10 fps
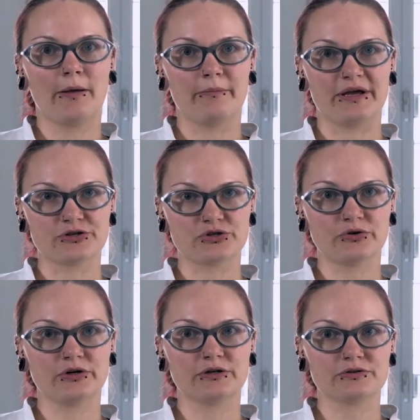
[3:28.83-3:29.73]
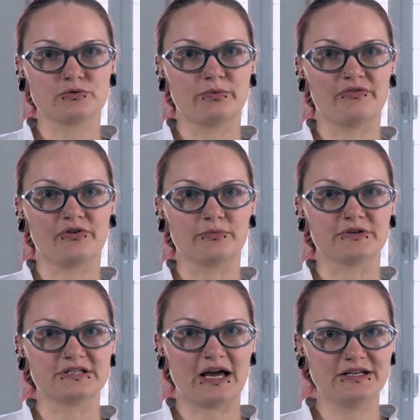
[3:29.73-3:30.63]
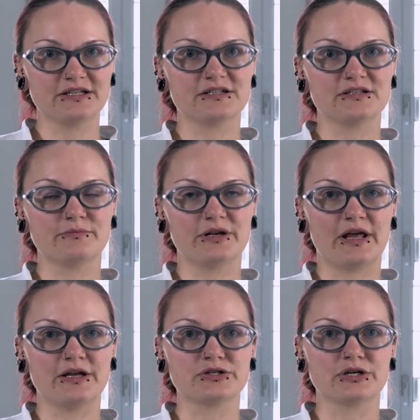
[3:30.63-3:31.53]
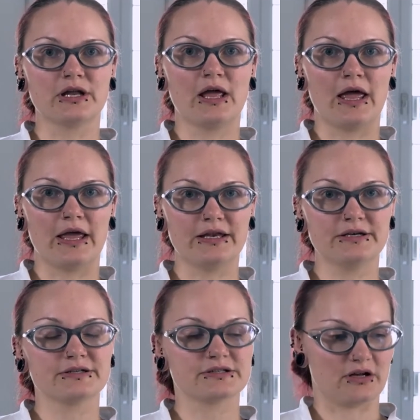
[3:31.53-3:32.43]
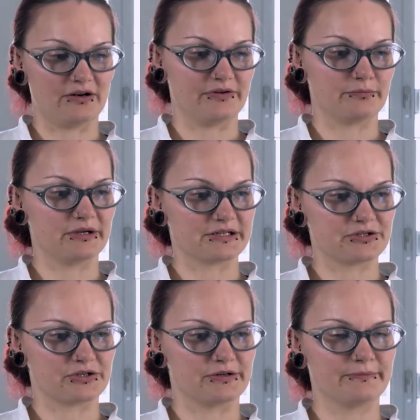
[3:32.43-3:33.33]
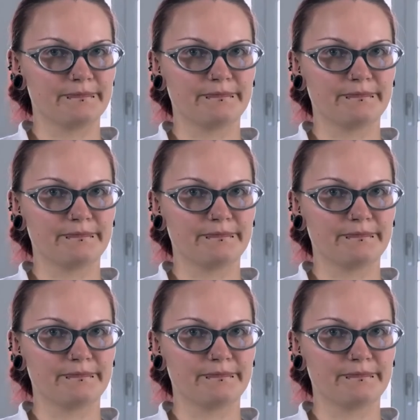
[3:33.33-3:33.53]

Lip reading: make sure to perform the Titer determination in the solvent mixture.